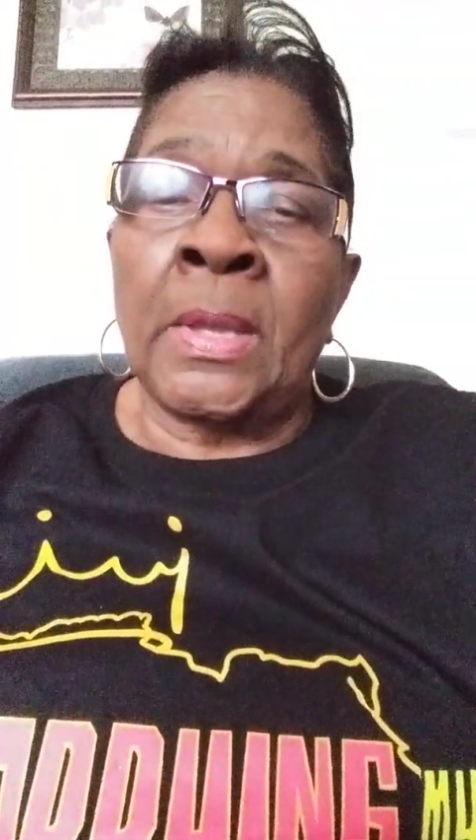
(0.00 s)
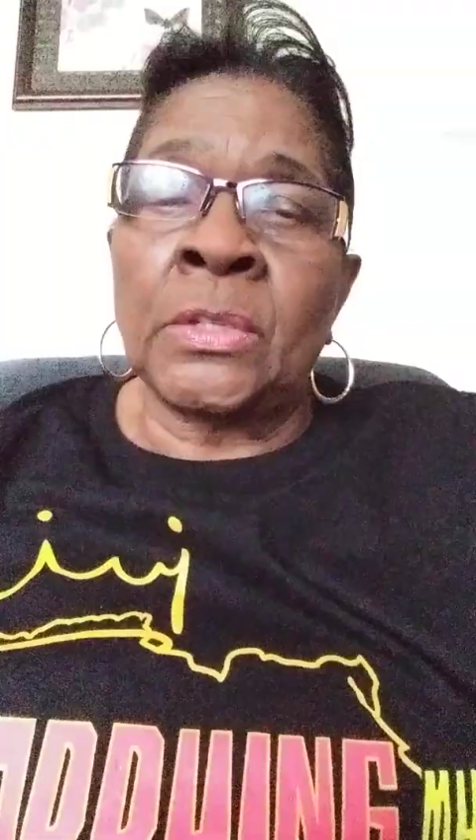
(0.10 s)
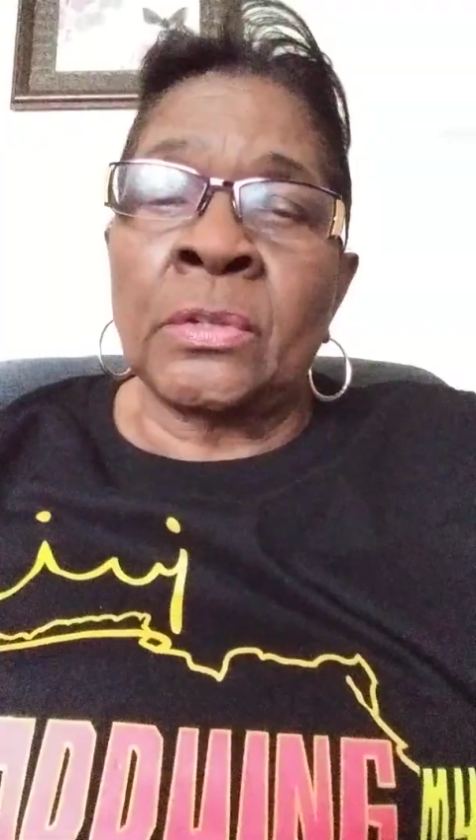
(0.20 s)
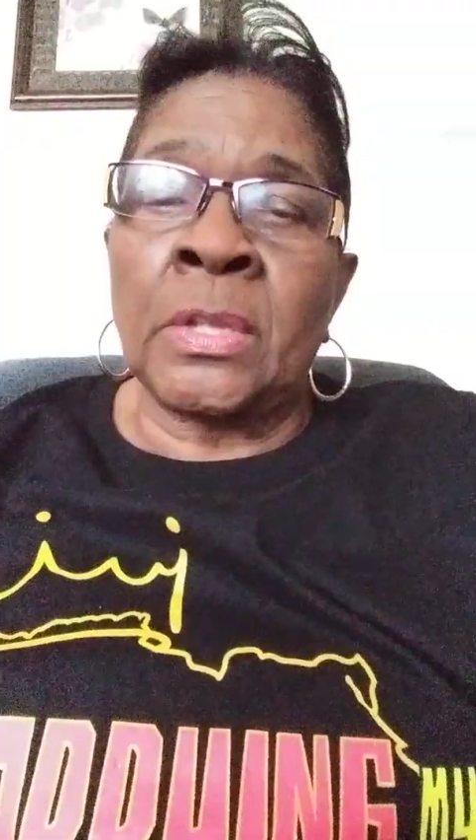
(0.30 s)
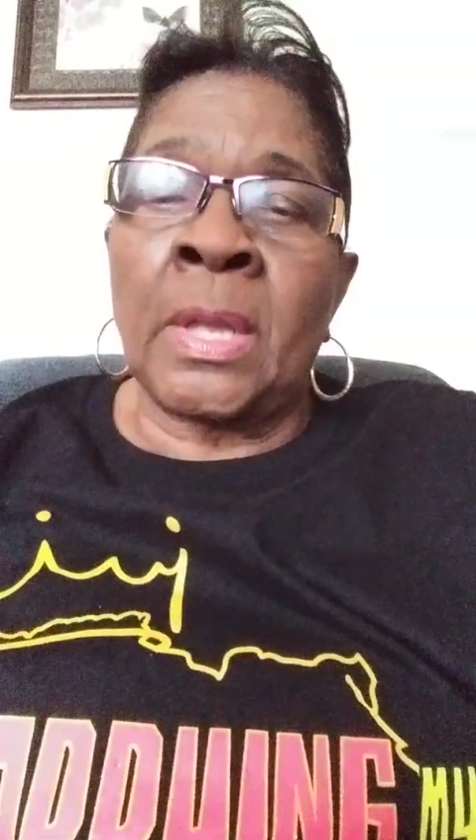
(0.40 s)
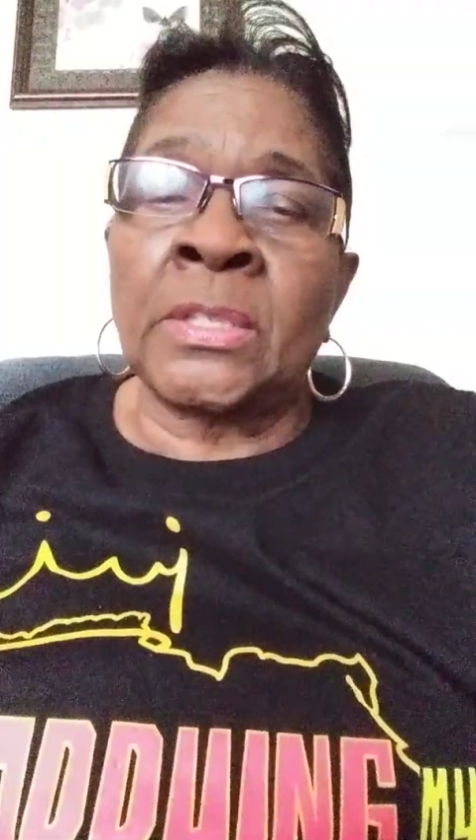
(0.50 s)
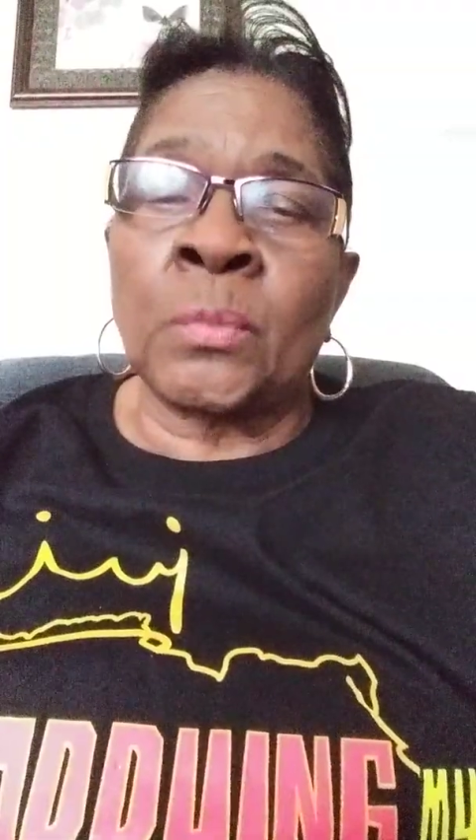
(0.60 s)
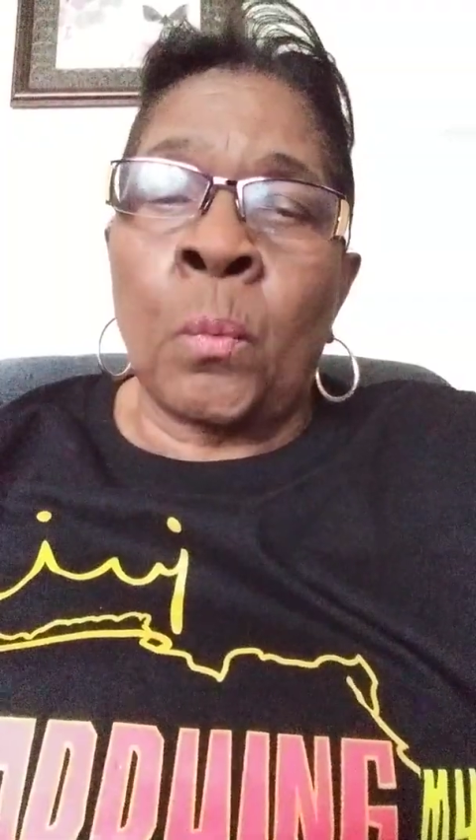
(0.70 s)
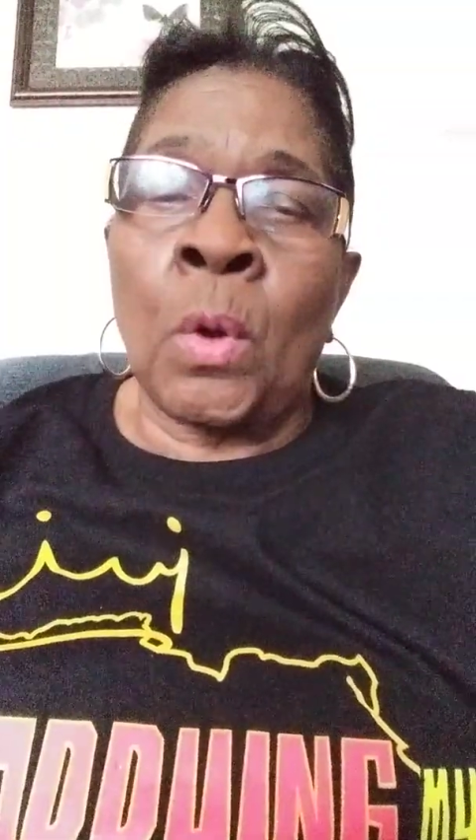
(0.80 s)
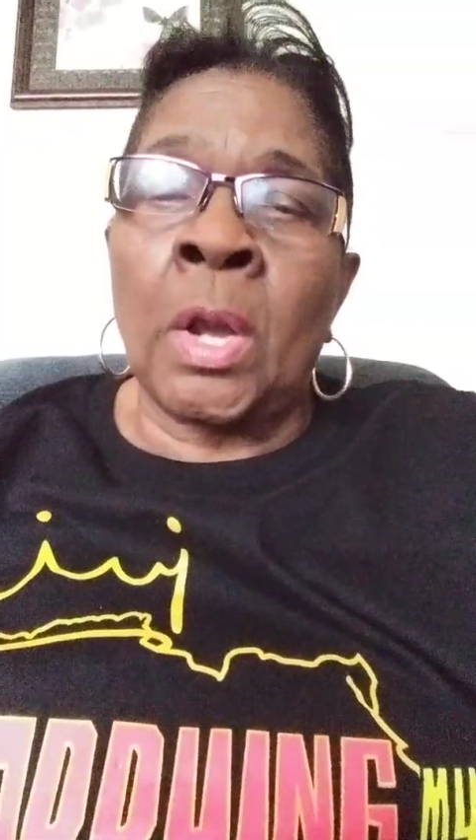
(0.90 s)
So
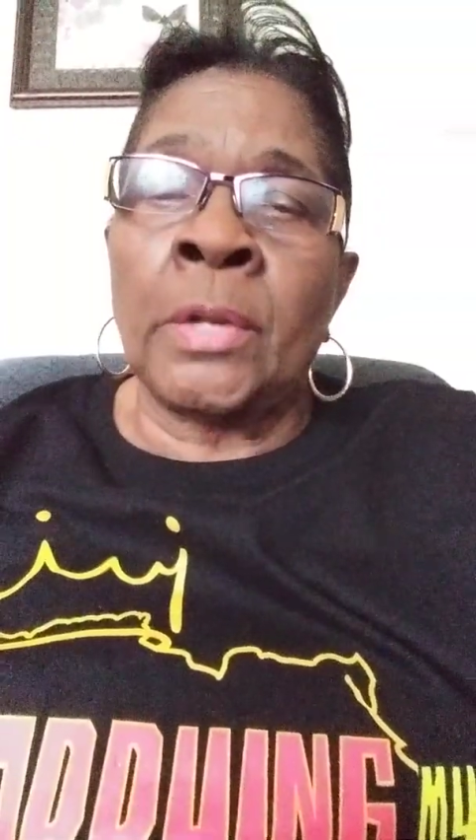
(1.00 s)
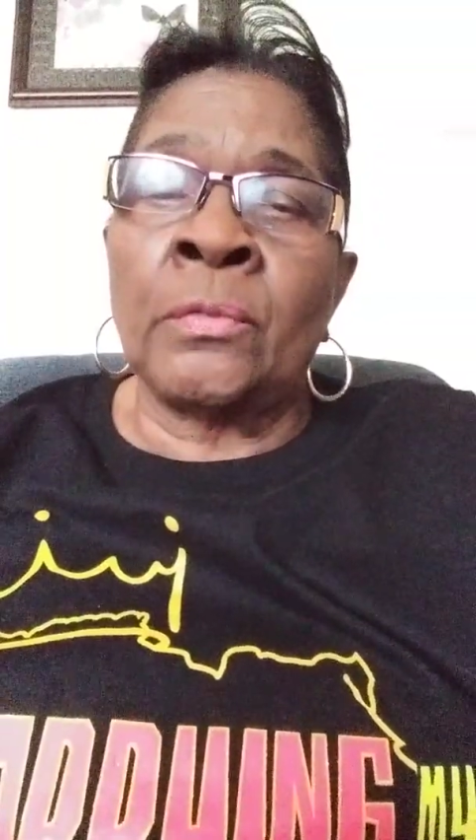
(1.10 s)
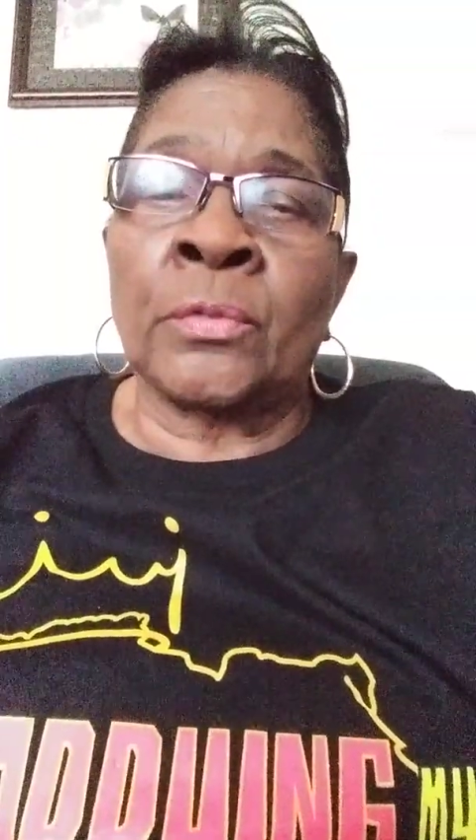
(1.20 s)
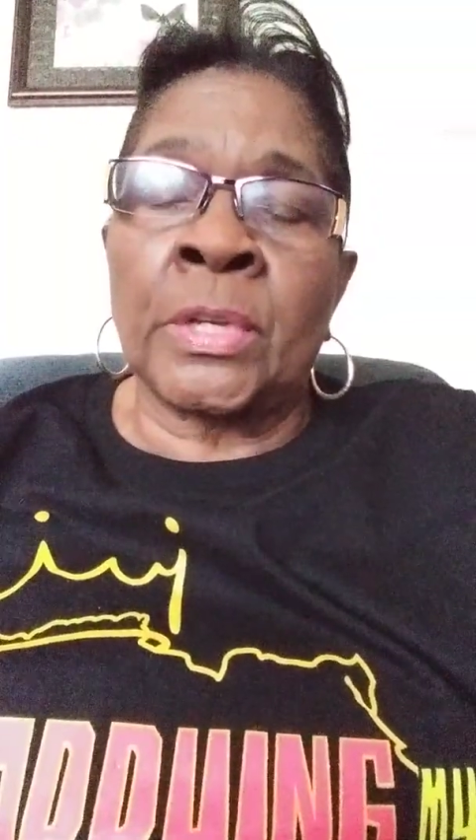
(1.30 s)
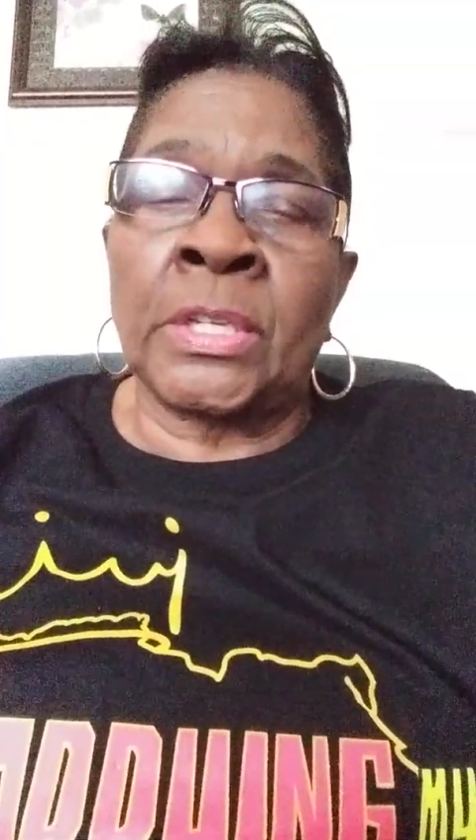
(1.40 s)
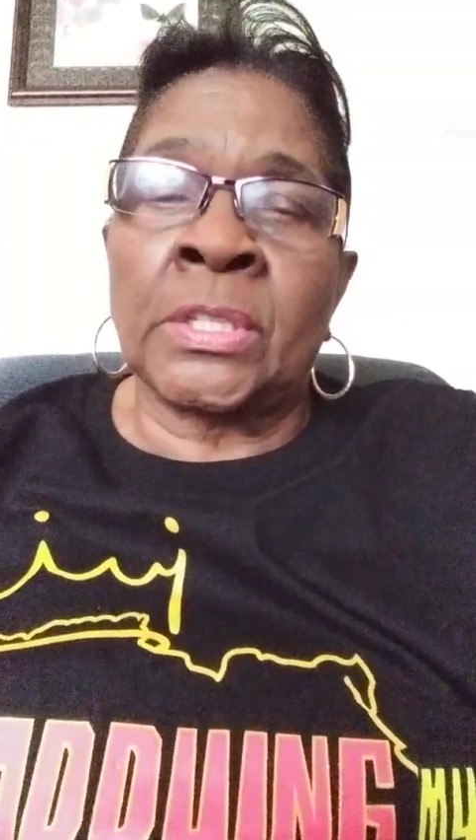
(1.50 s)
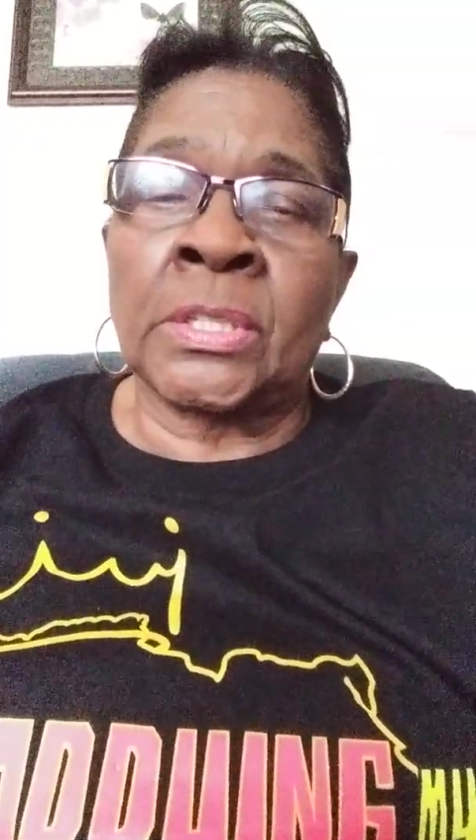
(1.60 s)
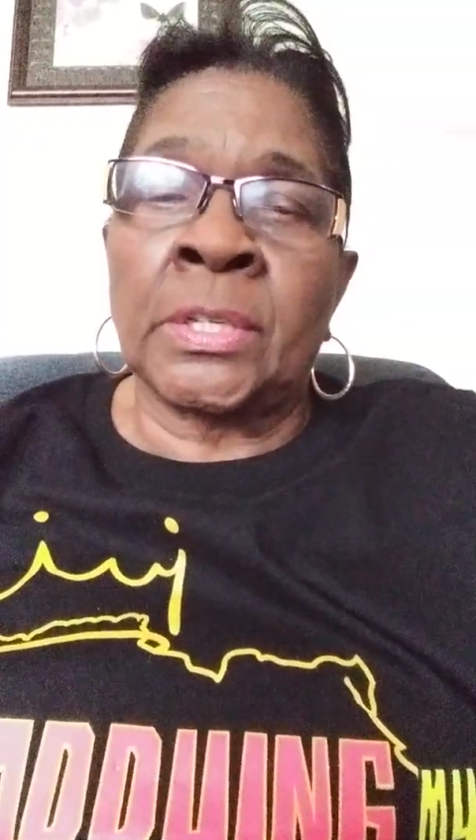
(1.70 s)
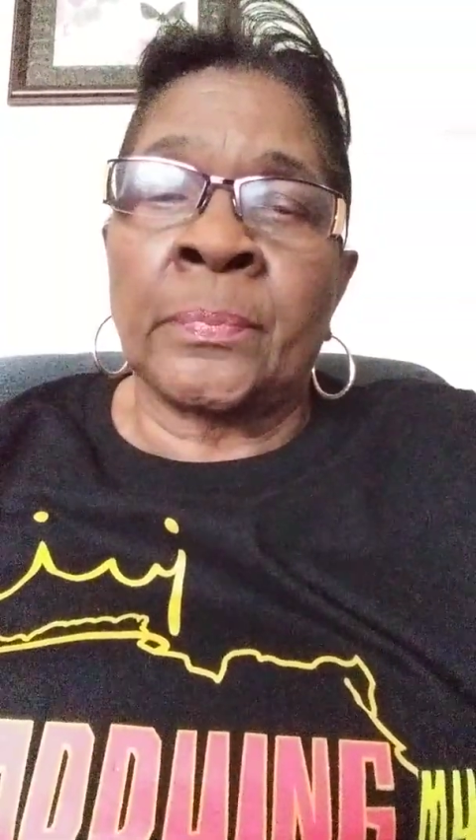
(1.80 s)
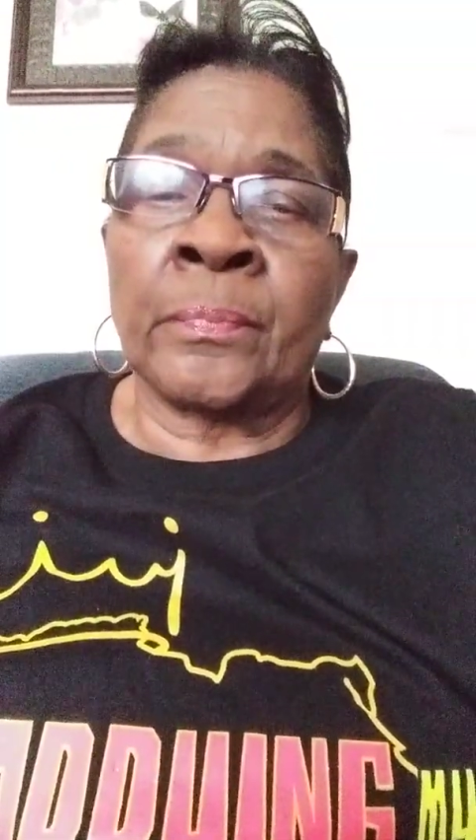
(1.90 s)
that's one
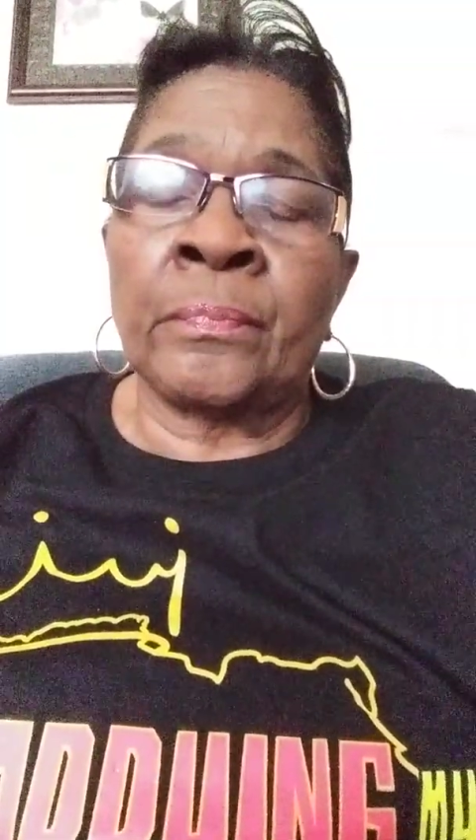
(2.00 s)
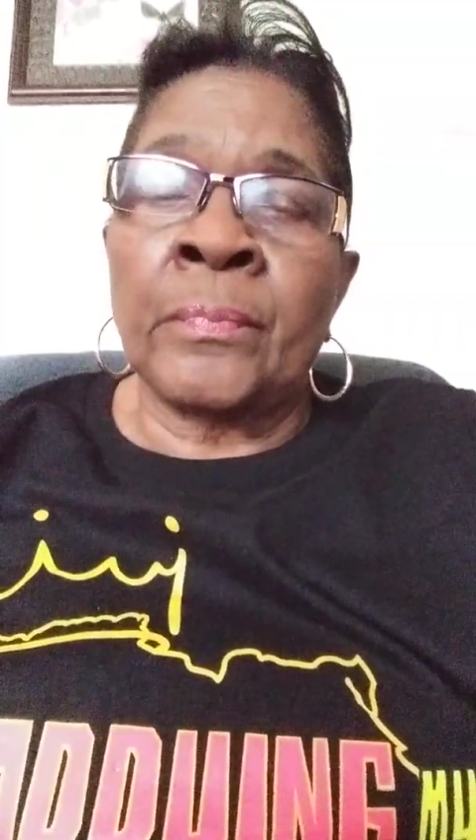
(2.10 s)
reason.